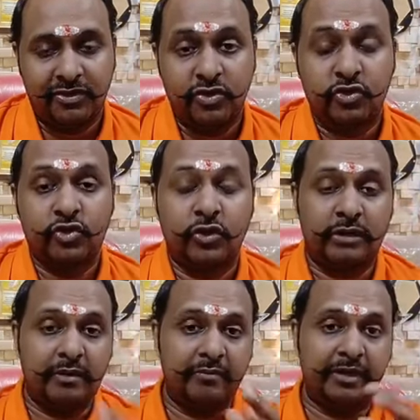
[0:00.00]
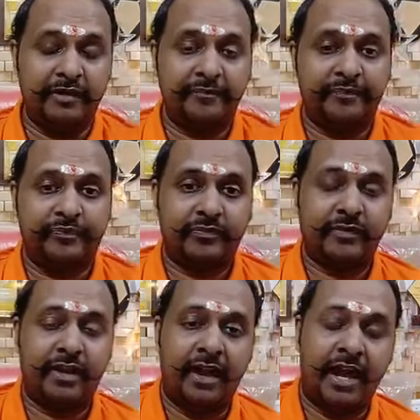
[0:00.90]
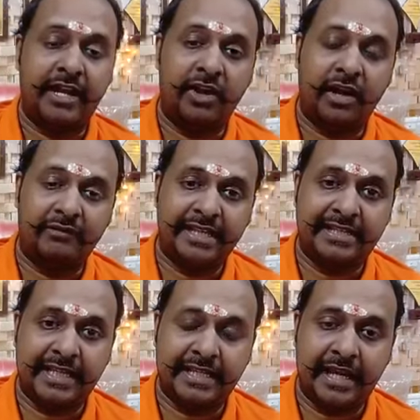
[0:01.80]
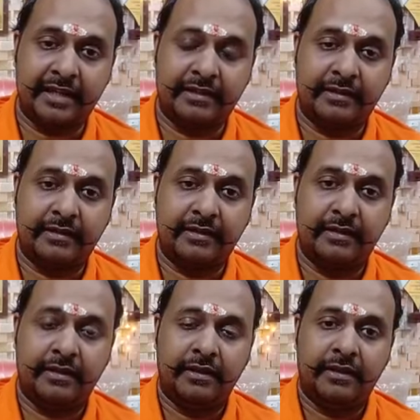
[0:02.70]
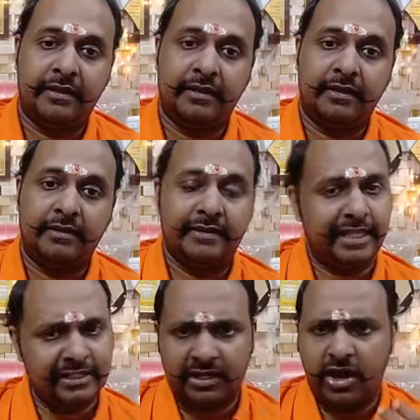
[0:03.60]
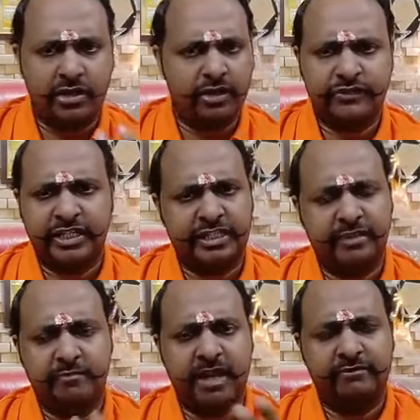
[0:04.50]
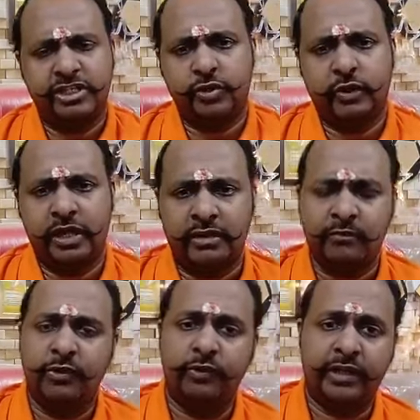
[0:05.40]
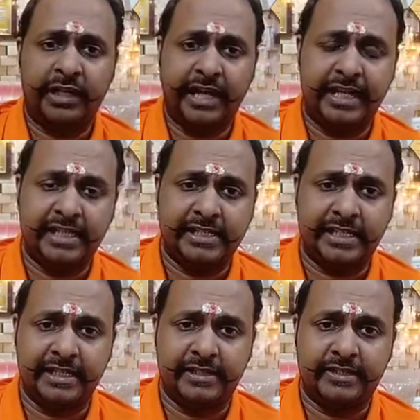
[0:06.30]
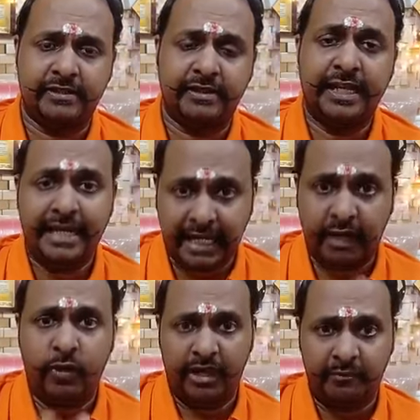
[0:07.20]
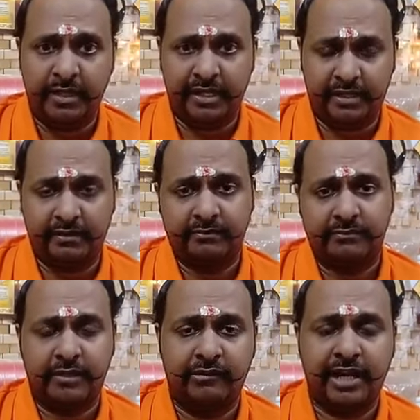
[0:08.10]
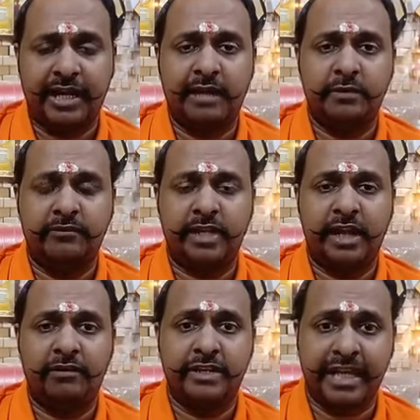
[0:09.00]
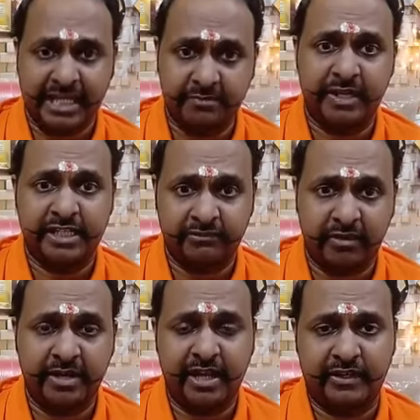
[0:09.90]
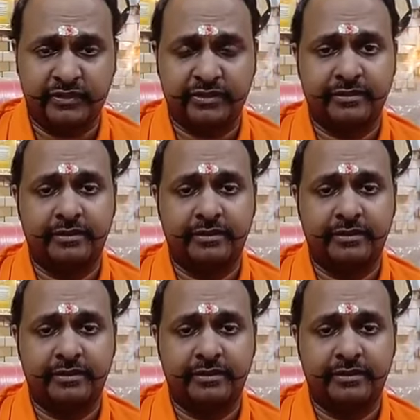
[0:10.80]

So remember and always see that there is a lot of system by which you can improve your clinical skills. In AOMPT, our academy, we have case-based webinars.